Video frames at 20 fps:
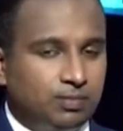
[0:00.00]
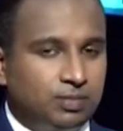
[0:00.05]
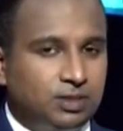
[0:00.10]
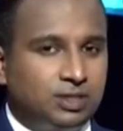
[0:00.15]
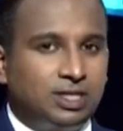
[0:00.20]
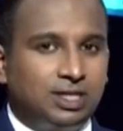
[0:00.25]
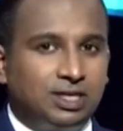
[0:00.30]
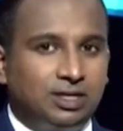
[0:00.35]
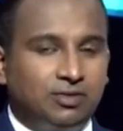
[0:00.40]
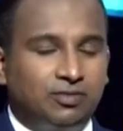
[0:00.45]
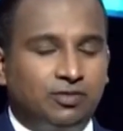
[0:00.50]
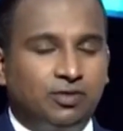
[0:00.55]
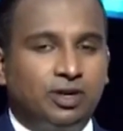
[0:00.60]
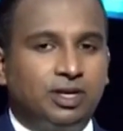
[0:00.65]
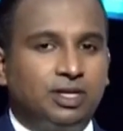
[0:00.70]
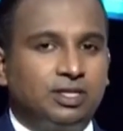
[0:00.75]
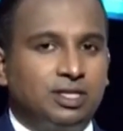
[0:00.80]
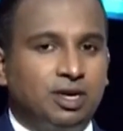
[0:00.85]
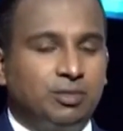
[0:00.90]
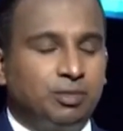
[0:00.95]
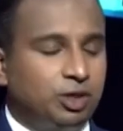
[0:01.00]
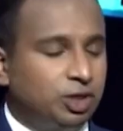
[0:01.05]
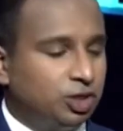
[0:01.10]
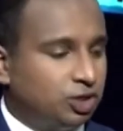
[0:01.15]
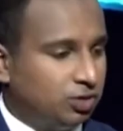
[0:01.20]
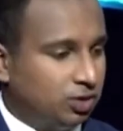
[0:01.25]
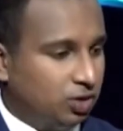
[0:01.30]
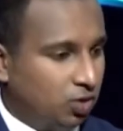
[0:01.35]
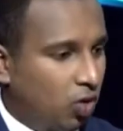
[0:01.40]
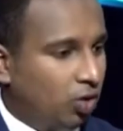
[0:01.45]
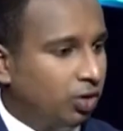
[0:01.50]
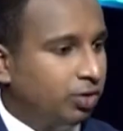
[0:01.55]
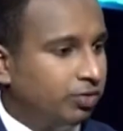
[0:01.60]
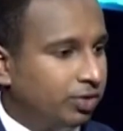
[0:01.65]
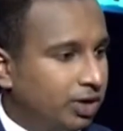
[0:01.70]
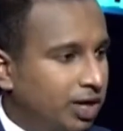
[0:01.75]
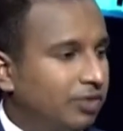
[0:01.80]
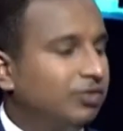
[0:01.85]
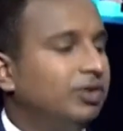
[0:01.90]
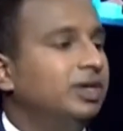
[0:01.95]
sitting for an examination, the
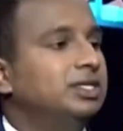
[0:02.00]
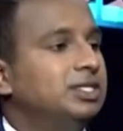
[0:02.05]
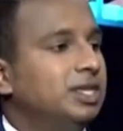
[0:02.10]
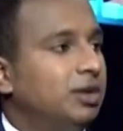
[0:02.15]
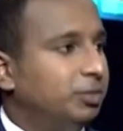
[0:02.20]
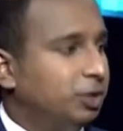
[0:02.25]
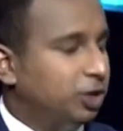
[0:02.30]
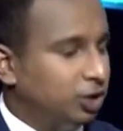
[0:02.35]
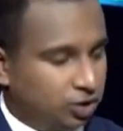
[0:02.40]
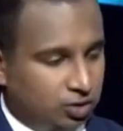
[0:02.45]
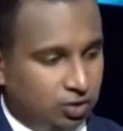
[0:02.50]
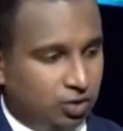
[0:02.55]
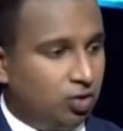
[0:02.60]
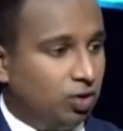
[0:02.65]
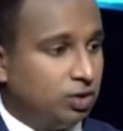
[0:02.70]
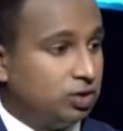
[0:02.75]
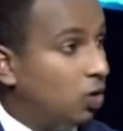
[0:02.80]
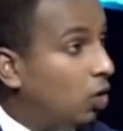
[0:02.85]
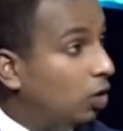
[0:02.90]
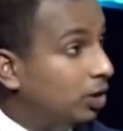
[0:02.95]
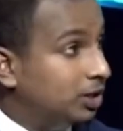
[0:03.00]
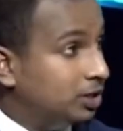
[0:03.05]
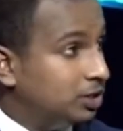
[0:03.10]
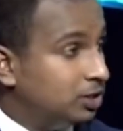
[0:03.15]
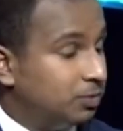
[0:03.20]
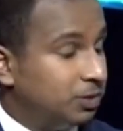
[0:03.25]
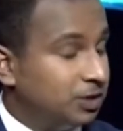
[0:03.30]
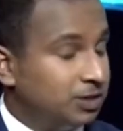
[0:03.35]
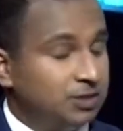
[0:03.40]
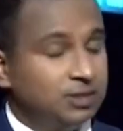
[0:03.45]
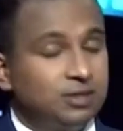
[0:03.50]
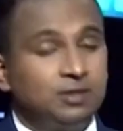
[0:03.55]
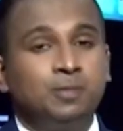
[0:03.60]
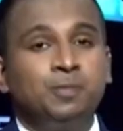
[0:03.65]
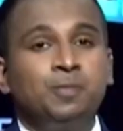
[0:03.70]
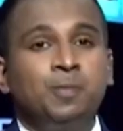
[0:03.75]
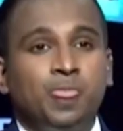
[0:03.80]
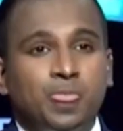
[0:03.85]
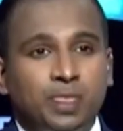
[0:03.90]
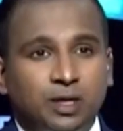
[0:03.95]
ordinary level examination across all disciplines,
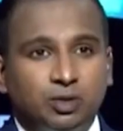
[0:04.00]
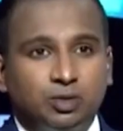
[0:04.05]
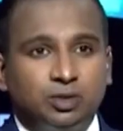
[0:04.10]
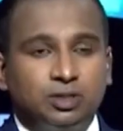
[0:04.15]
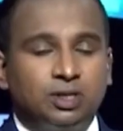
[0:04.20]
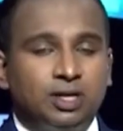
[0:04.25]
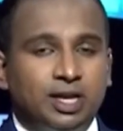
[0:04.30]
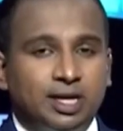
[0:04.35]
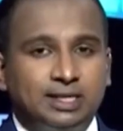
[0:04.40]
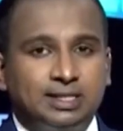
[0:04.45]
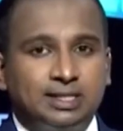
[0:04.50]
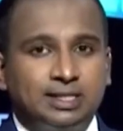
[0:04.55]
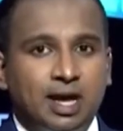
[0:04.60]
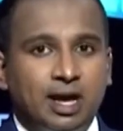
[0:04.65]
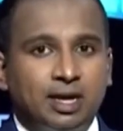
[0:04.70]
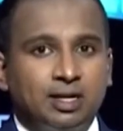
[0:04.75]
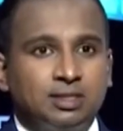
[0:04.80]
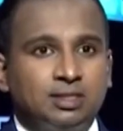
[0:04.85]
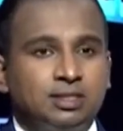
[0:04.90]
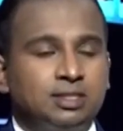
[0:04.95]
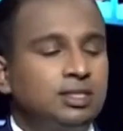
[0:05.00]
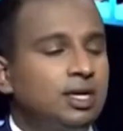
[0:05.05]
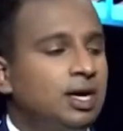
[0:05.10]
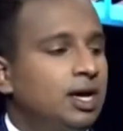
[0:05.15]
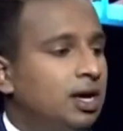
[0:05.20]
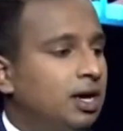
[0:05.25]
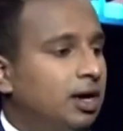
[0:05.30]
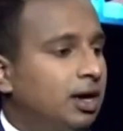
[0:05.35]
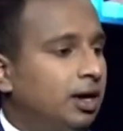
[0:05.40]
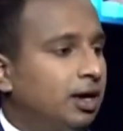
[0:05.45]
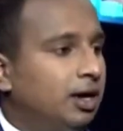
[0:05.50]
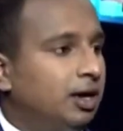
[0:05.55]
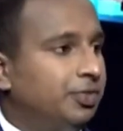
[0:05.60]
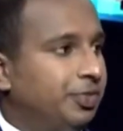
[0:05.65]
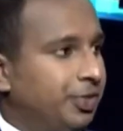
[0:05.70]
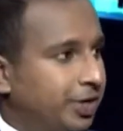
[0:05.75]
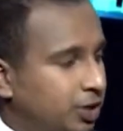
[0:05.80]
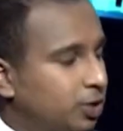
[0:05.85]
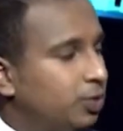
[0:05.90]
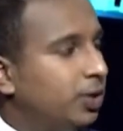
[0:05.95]
and you select science,
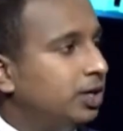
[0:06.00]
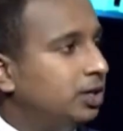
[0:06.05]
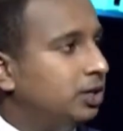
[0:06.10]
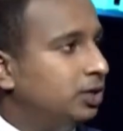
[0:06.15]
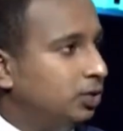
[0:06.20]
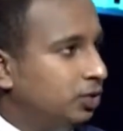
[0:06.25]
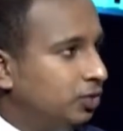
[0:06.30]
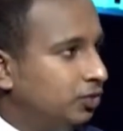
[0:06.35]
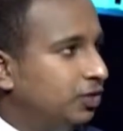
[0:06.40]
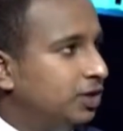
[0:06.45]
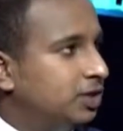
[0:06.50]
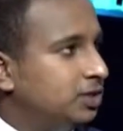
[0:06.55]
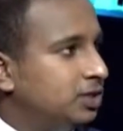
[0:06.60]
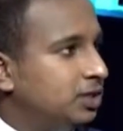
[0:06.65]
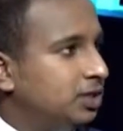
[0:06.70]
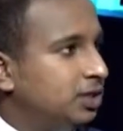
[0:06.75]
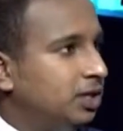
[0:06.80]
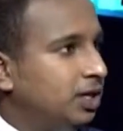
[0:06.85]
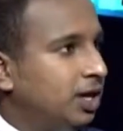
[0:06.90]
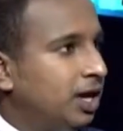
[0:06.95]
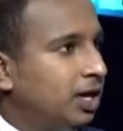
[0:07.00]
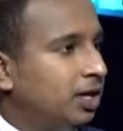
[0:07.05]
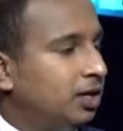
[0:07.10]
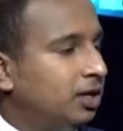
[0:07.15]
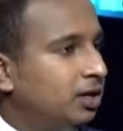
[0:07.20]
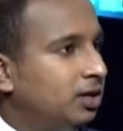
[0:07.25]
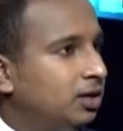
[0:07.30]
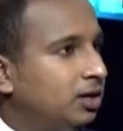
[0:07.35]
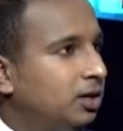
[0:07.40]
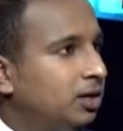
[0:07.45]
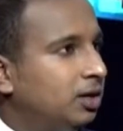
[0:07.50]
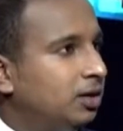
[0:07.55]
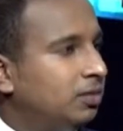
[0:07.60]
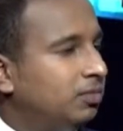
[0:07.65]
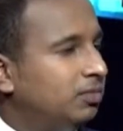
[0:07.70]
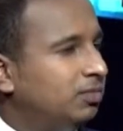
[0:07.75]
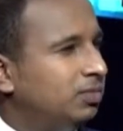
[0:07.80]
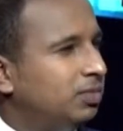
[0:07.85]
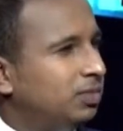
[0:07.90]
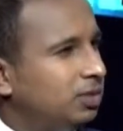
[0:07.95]
then you enter university. And
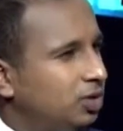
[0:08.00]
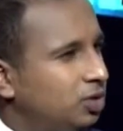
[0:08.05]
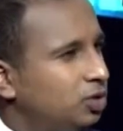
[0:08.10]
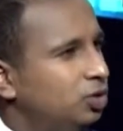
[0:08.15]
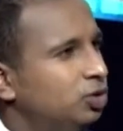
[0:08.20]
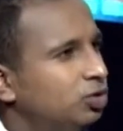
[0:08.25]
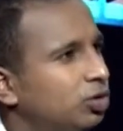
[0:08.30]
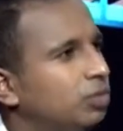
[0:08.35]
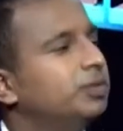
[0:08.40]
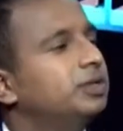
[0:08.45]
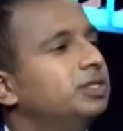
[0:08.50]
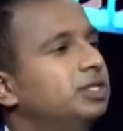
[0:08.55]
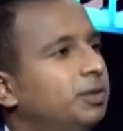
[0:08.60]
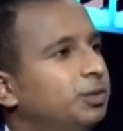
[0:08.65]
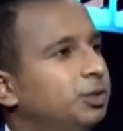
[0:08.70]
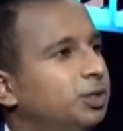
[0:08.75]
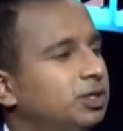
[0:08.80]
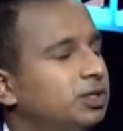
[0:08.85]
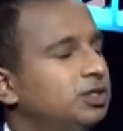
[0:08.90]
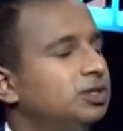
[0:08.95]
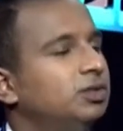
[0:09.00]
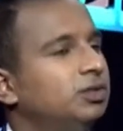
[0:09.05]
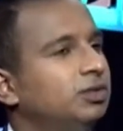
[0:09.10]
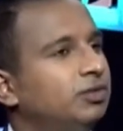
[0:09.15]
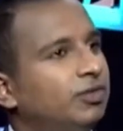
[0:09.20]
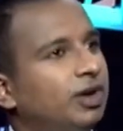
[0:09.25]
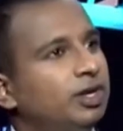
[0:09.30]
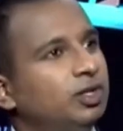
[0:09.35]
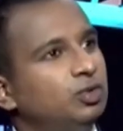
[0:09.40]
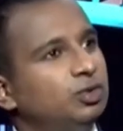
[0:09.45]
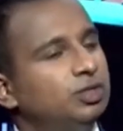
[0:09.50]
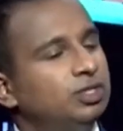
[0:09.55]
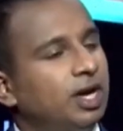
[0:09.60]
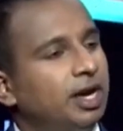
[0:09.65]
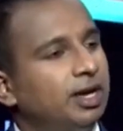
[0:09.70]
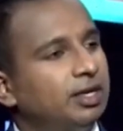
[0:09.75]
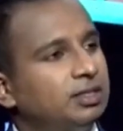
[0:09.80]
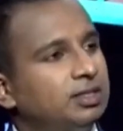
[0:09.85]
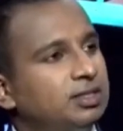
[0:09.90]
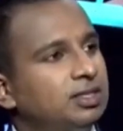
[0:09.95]
the usual perception is, if I do
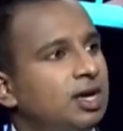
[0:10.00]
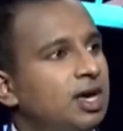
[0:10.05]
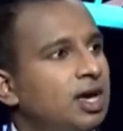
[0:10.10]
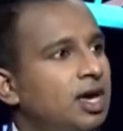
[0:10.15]
science,